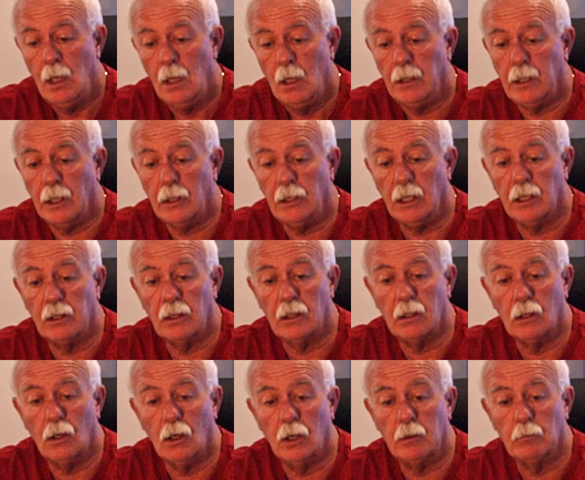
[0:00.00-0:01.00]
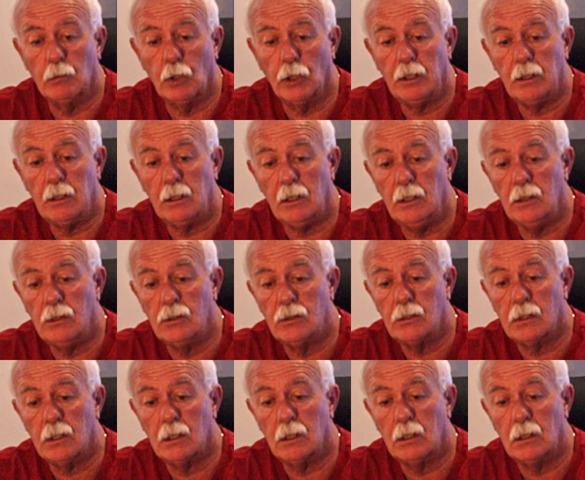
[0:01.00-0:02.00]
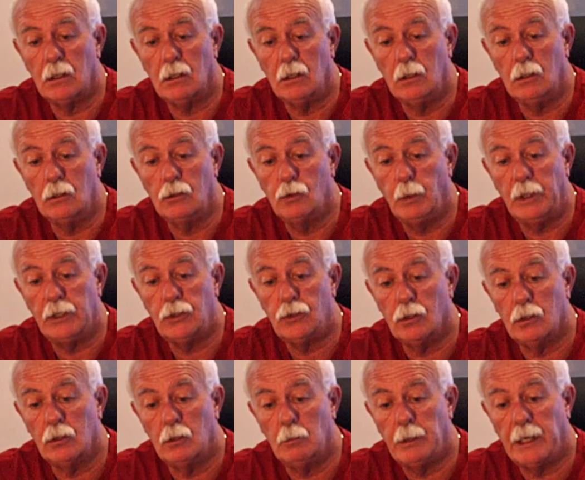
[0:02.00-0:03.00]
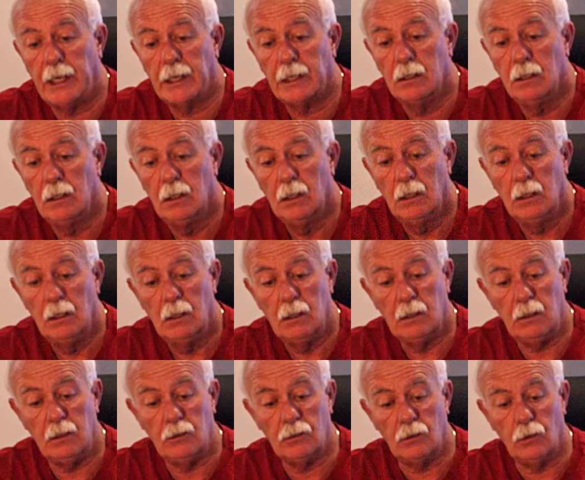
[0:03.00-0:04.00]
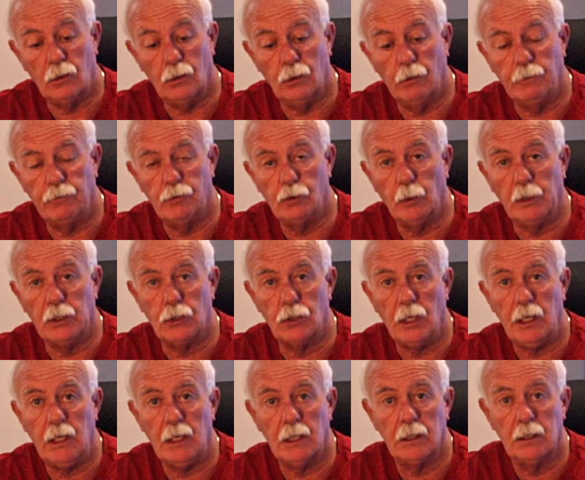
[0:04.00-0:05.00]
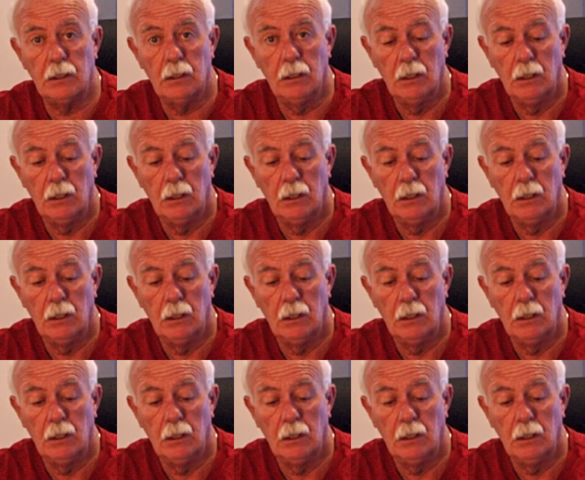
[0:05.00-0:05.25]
The only other item on it is the little switch on the back. There's an on-off switch here.